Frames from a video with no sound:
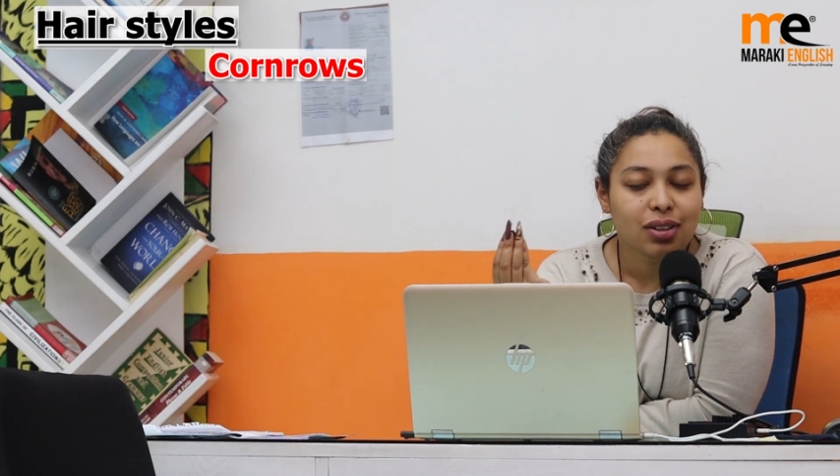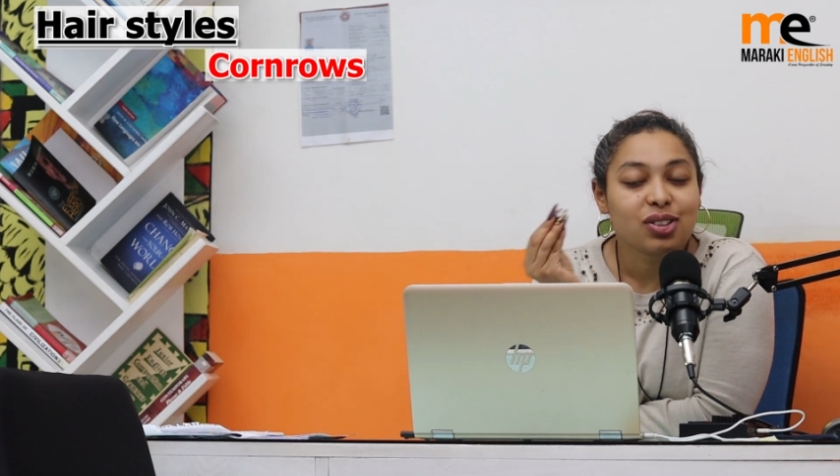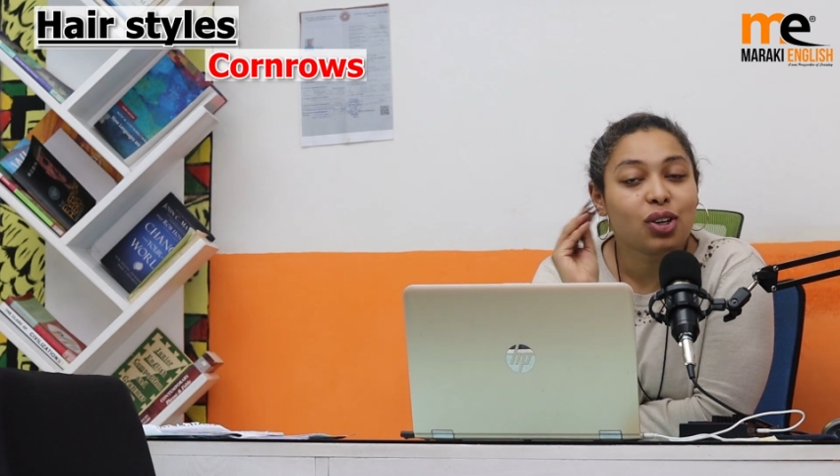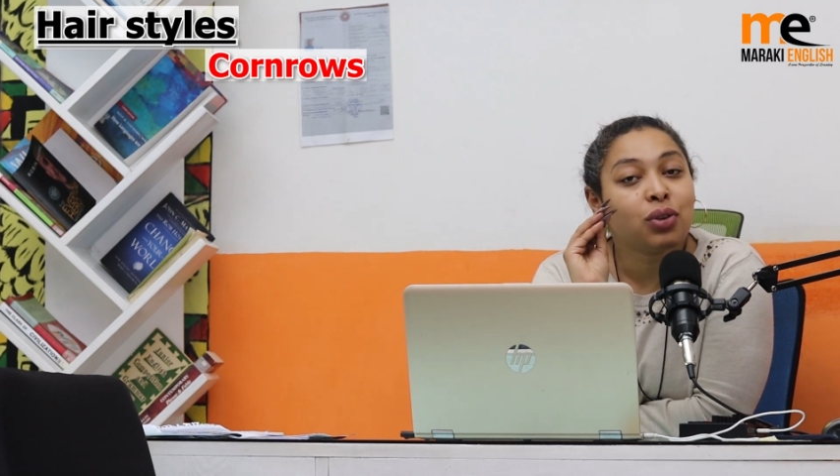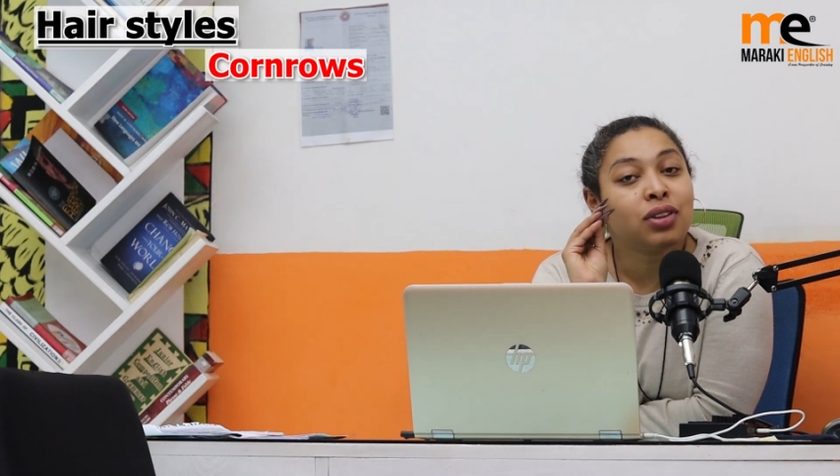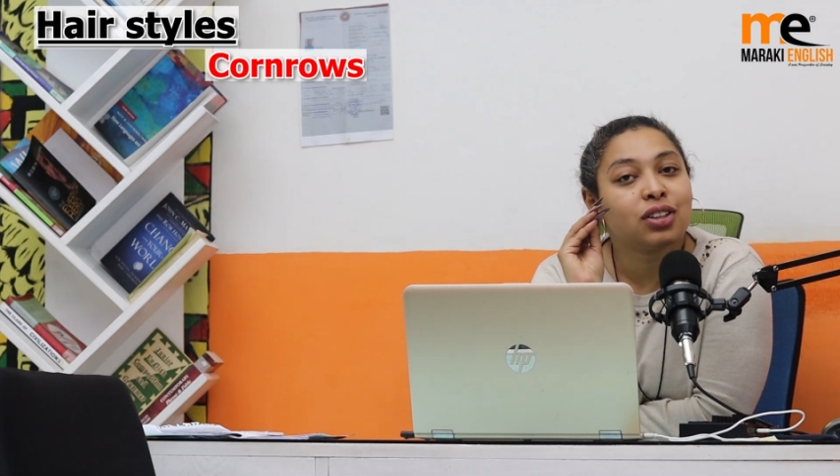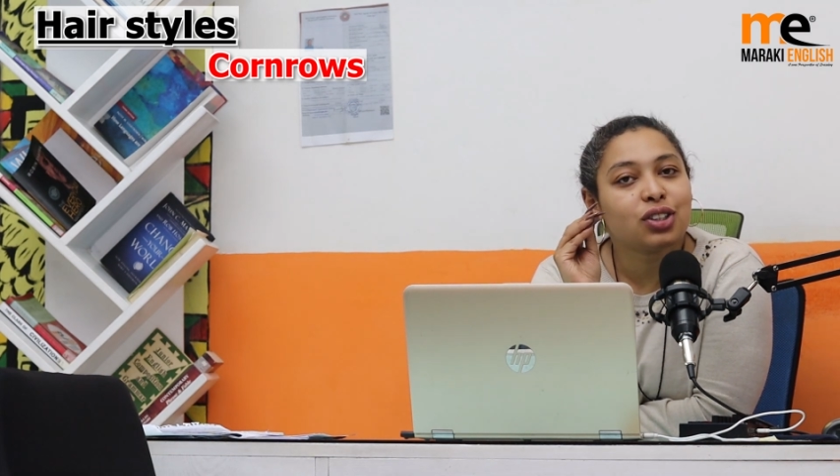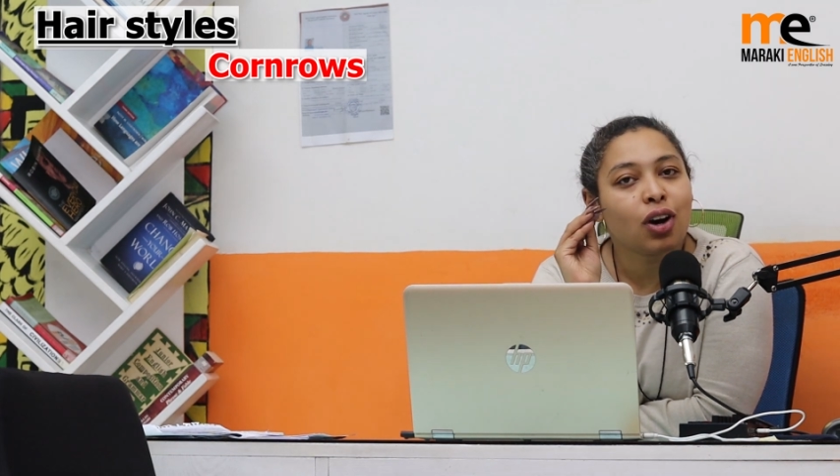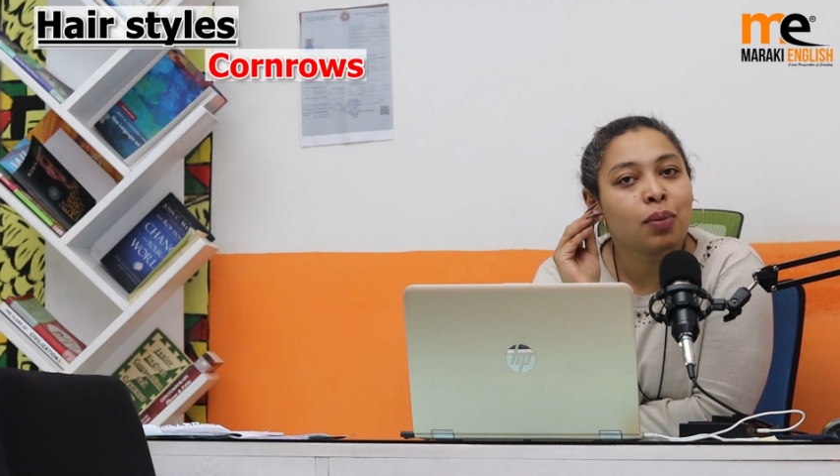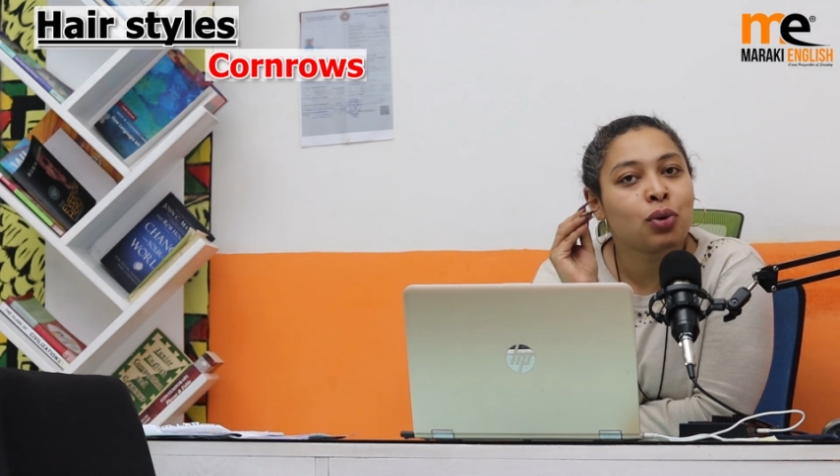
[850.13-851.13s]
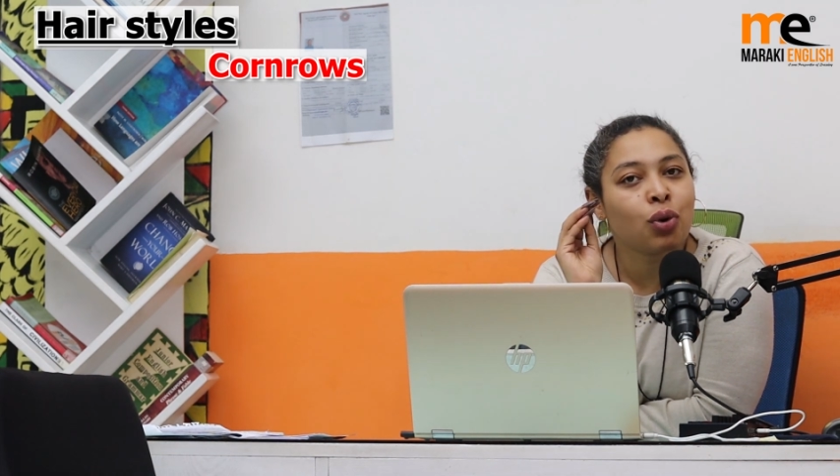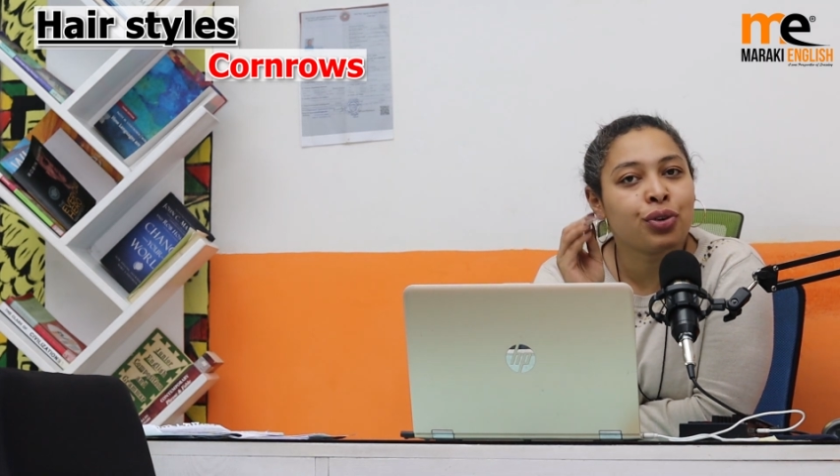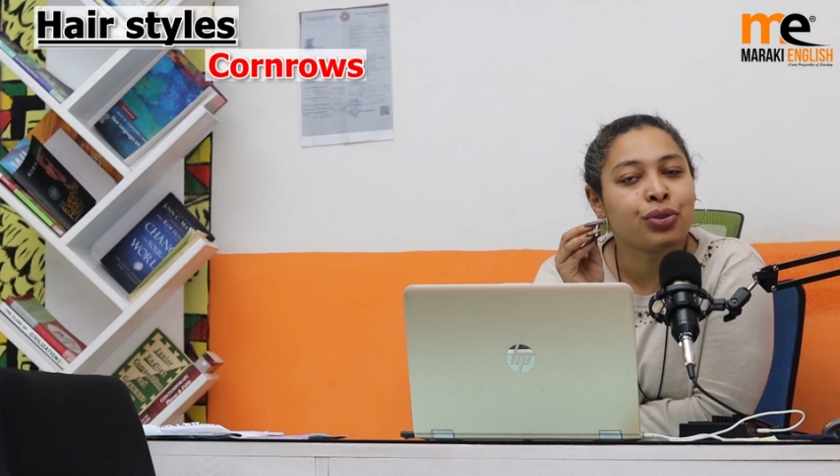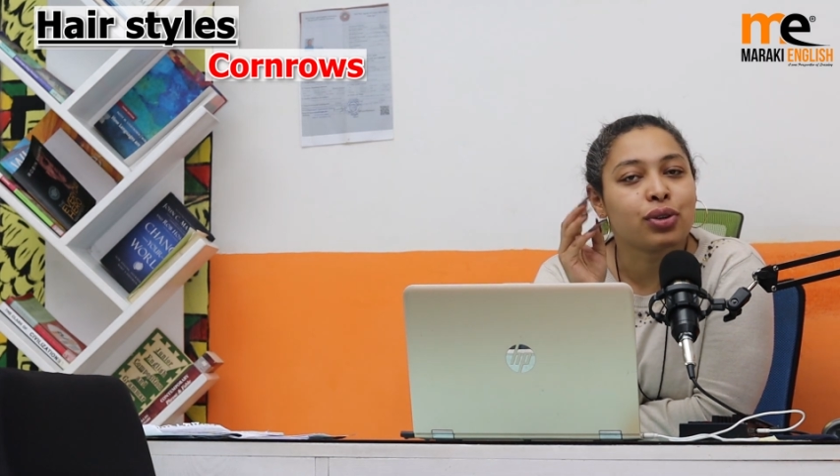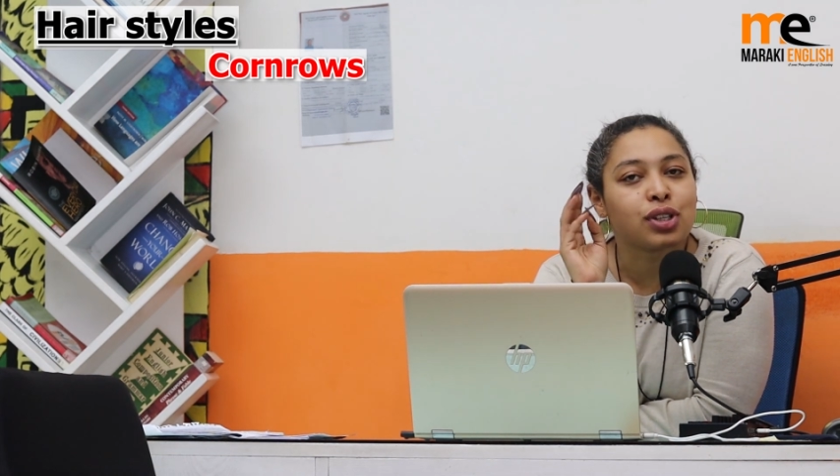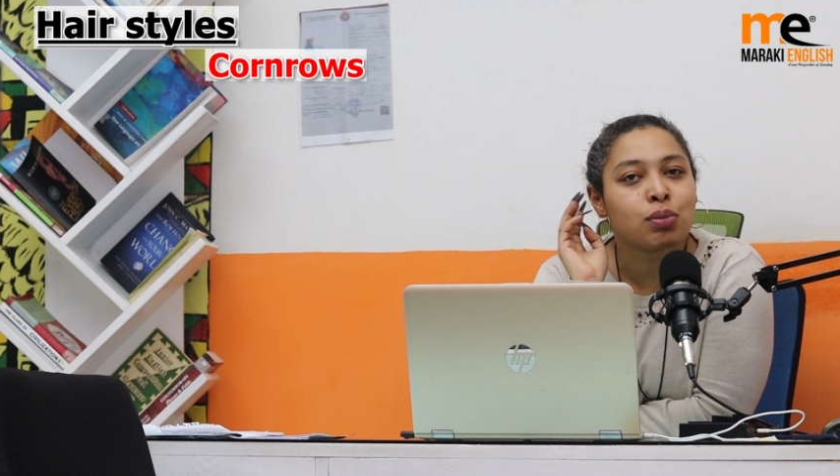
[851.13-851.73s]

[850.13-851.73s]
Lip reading: So the term cornrows,